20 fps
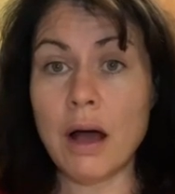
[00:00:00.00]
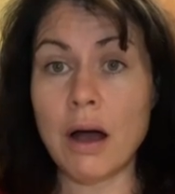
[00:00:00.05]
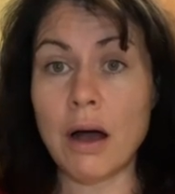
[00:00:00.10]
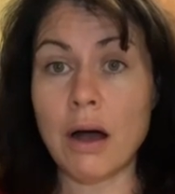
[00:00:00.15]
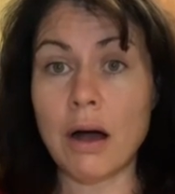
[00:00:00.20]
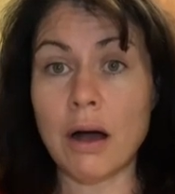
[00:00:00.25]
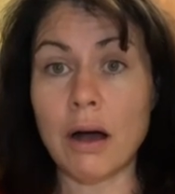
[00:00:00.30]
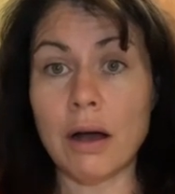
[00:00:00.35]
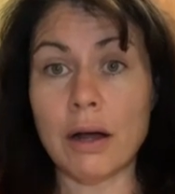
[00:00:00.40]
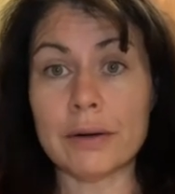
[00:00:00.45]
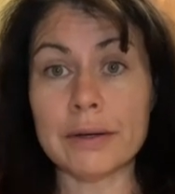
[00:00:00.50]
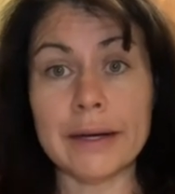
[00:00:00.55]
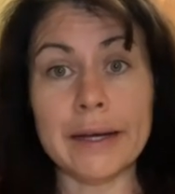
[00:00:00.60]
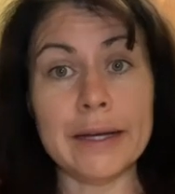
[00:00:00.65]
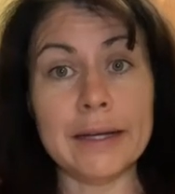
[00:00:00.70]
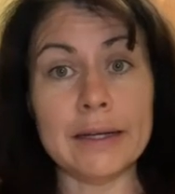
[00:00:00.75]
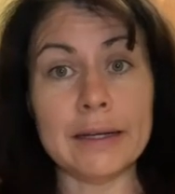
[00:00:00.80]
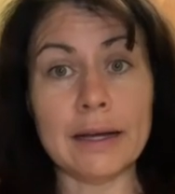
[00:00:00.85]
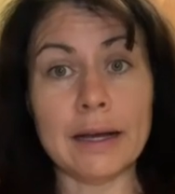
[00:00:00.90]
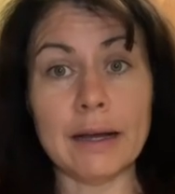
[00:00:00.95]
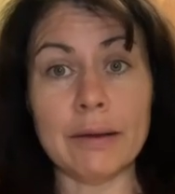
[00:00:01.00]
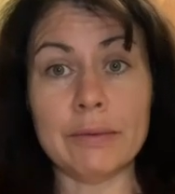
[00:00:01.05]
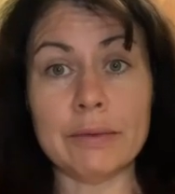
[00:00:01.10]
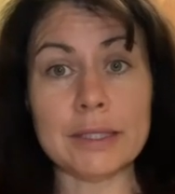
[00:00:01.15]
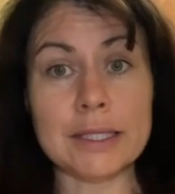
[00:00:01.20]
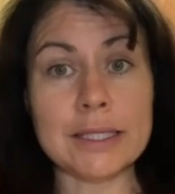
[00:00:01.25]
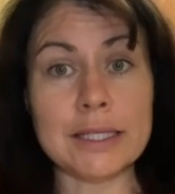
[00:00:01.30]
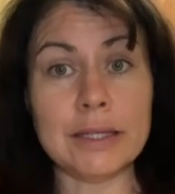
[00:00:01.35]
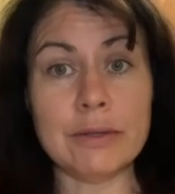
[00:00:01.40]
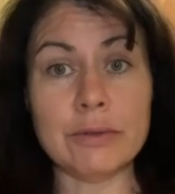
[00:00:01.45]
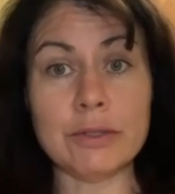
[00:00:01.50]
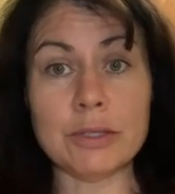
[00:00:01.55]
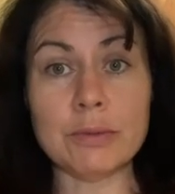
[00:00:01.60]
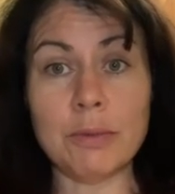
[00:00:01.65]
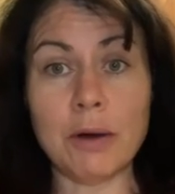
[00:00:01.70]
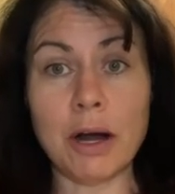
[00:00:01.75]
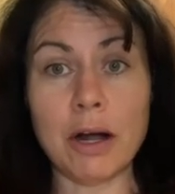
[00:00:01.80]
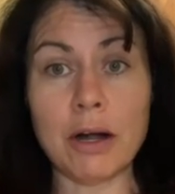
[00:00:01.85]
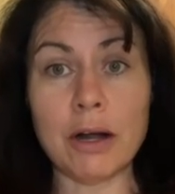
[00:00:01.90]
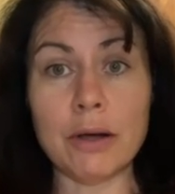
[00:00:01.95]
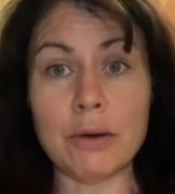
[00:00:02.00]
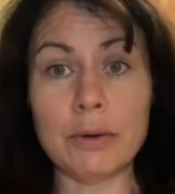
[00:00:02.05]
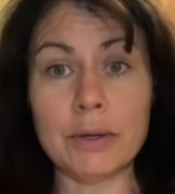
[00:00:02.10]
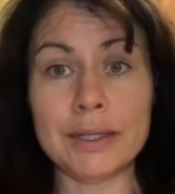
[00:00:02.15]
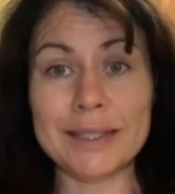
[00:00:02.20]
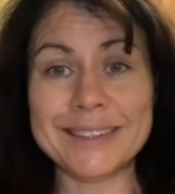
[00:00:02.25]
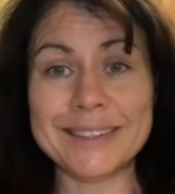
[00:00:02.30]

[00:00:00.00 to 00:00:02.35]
All right, I will see you tomorrow.